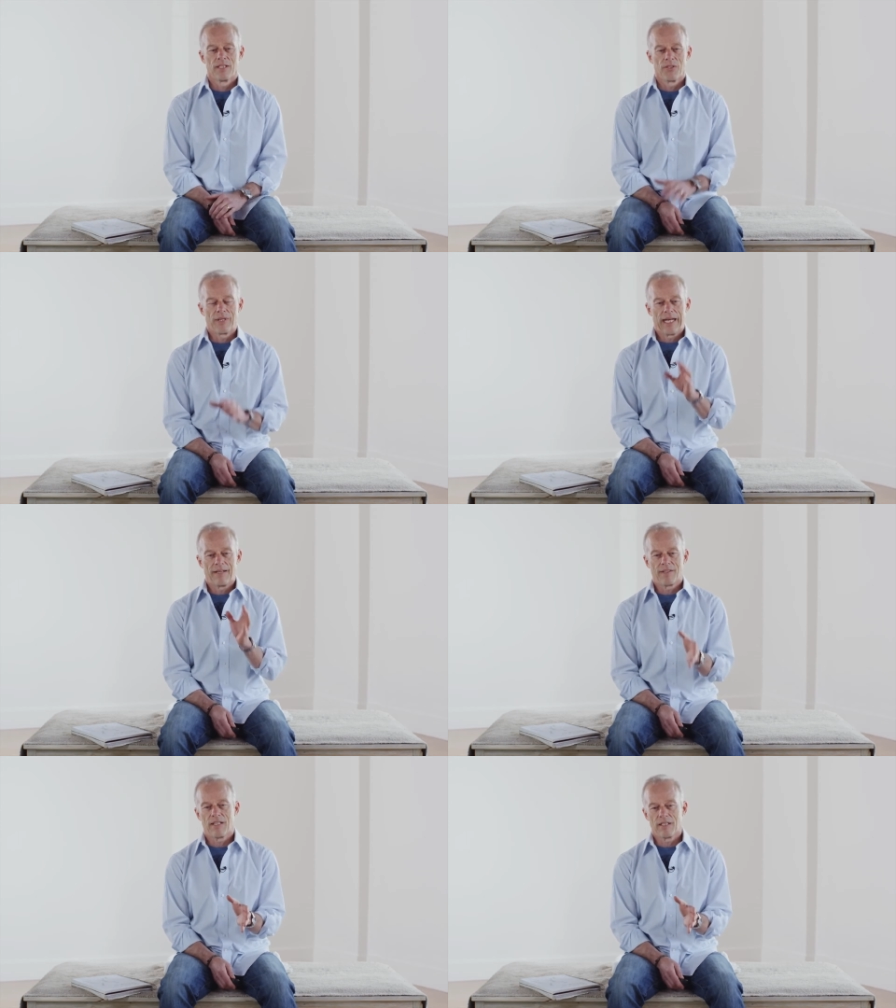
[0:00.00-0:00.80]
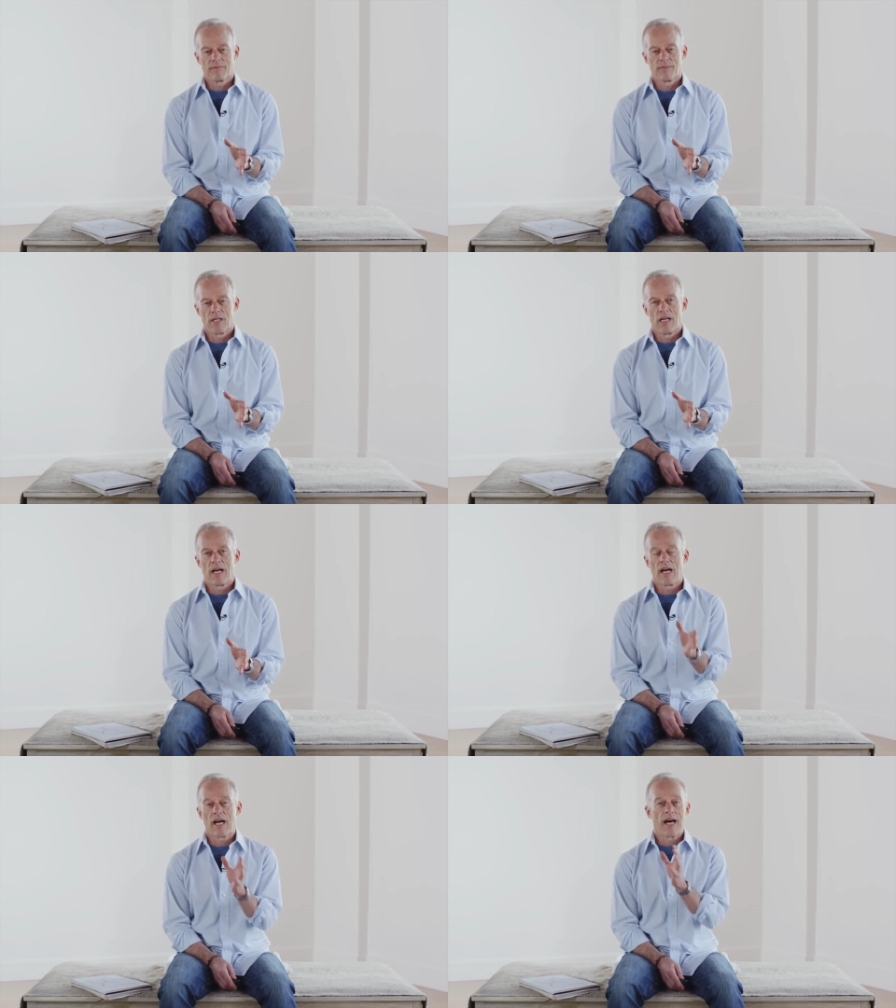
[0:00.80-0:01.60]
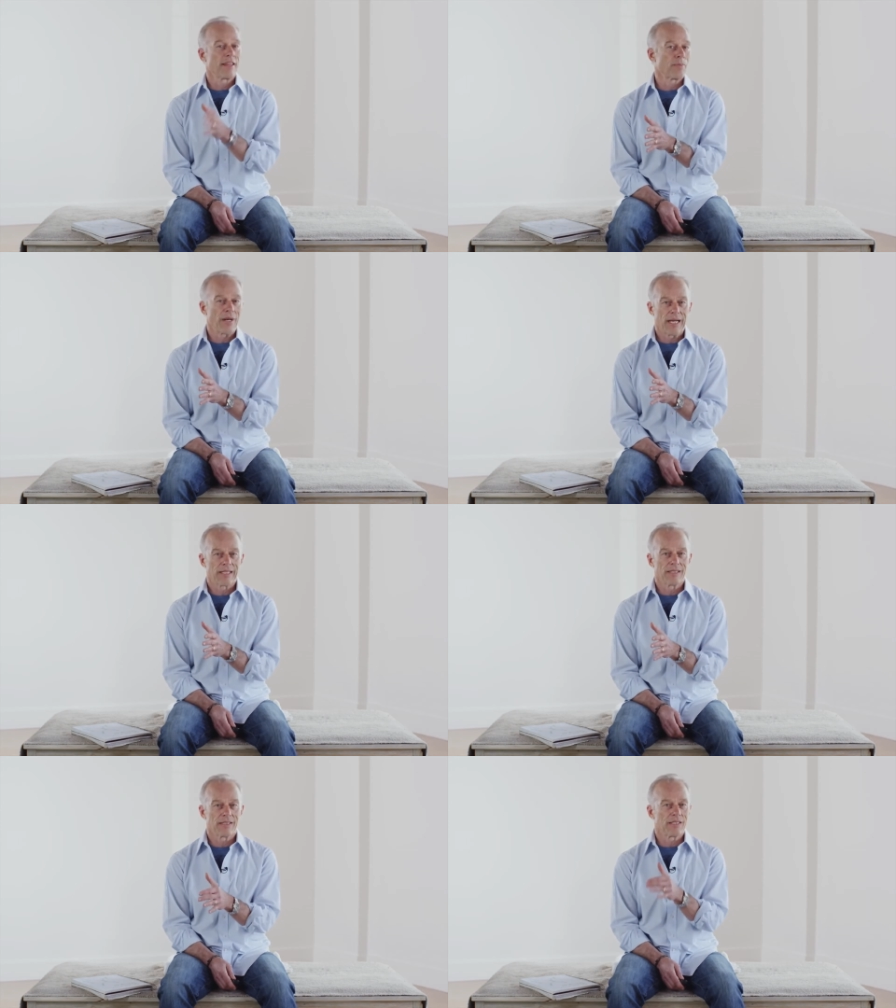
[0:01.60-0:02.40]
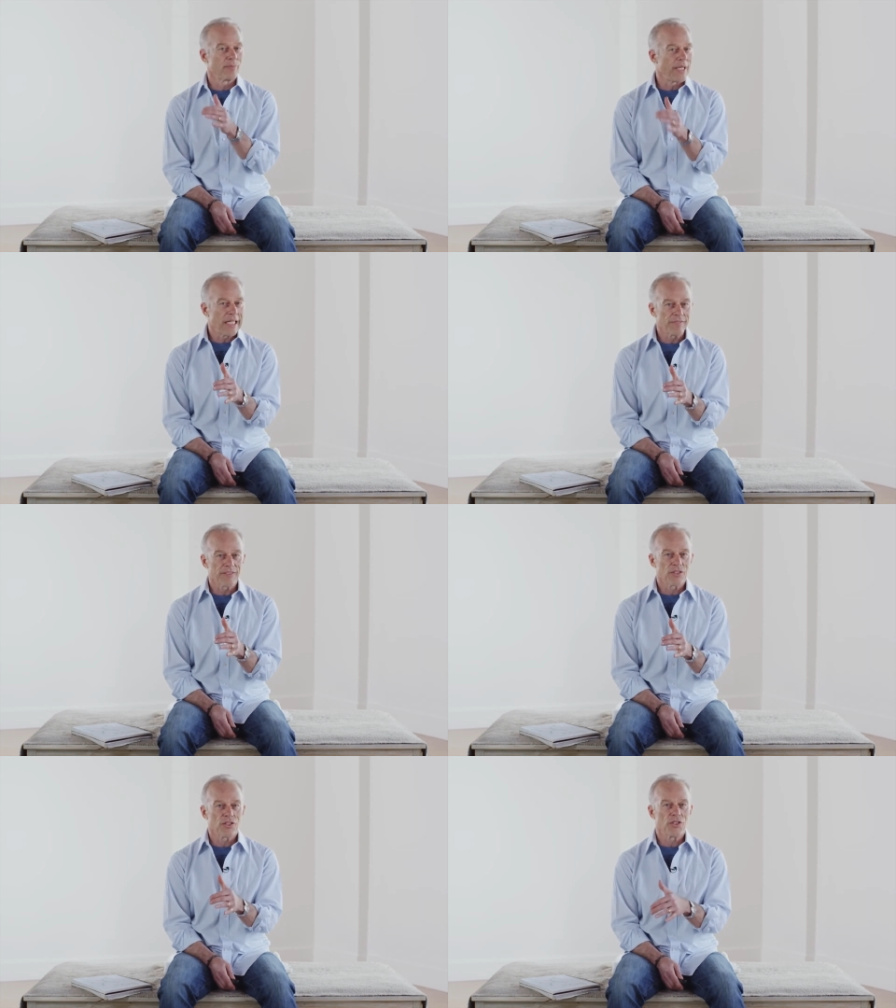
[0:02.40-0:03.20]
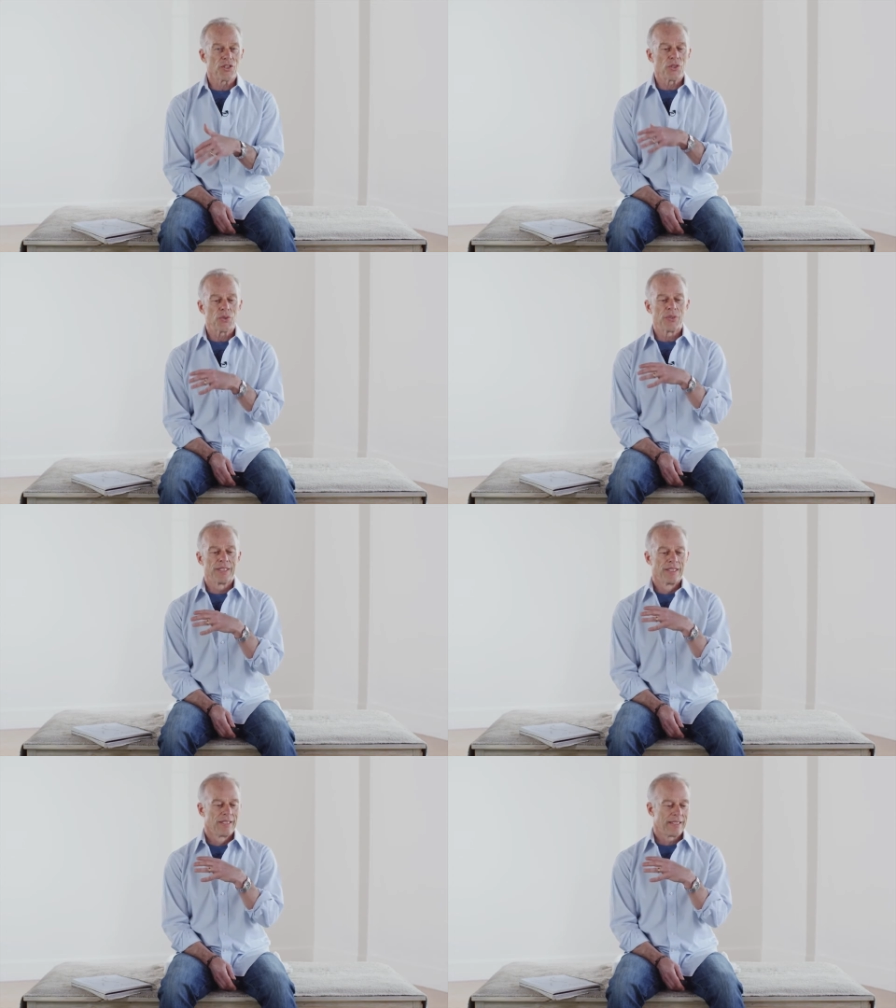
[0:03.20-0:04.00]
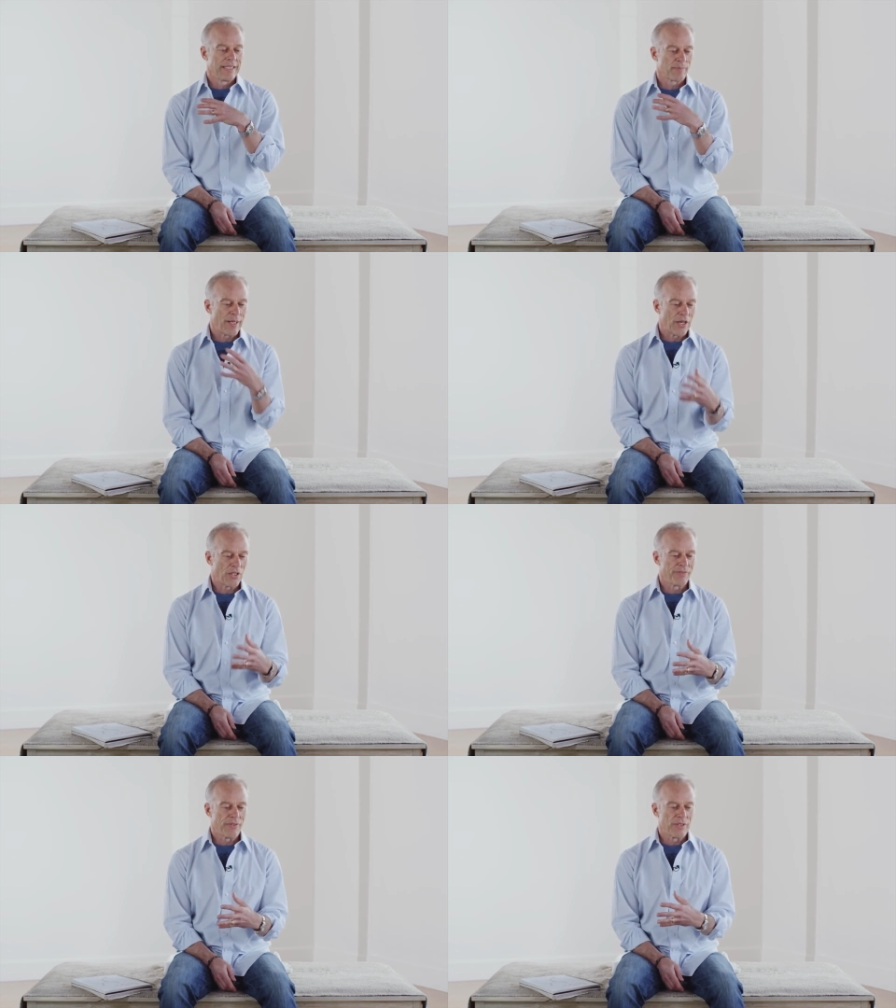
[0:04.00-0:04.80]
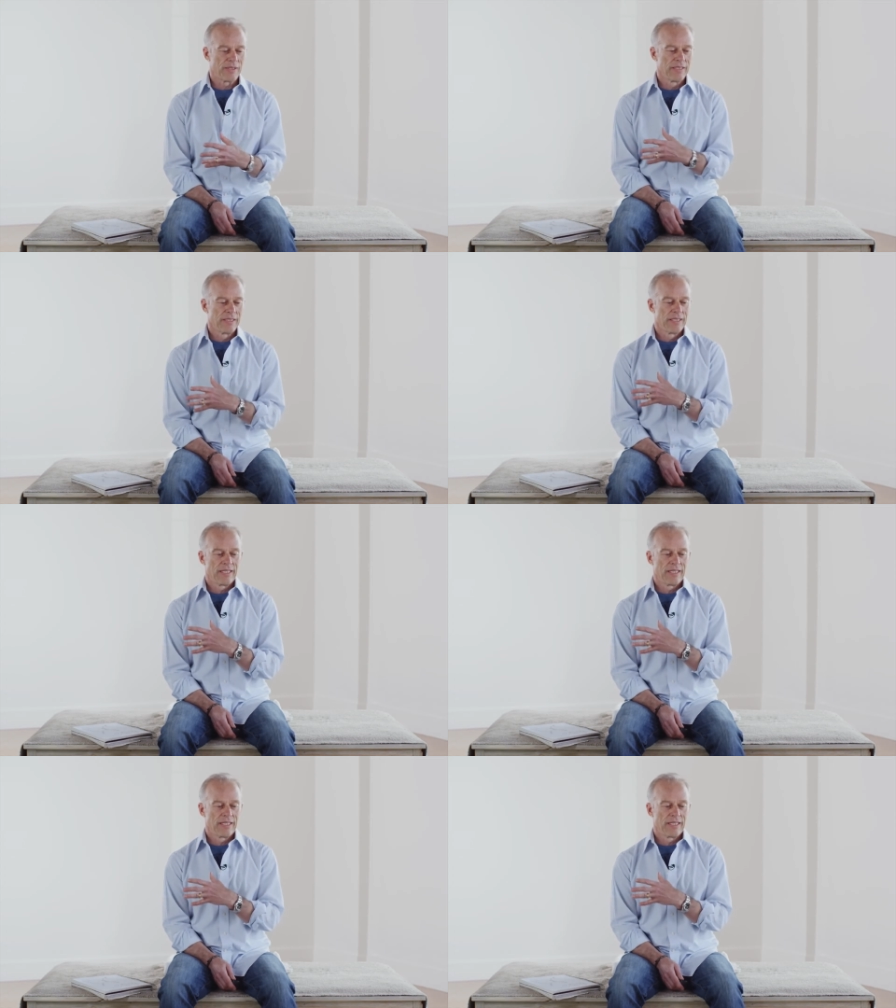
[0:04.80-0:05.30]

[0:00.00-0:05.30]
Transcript: You have a hatha practice that's meaningful to you, that's powerful,